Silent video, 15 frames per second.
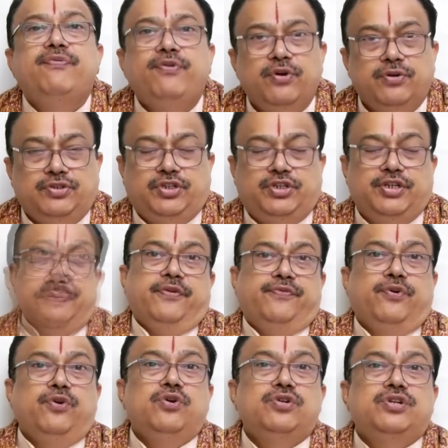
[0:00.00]
fruit, the
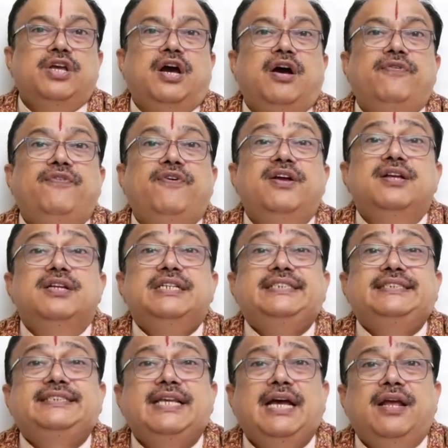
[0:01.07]
fruit of
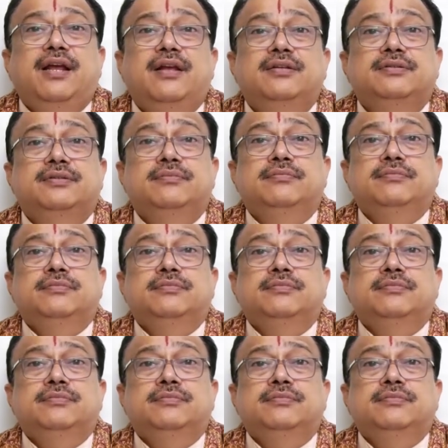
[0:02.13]
sun.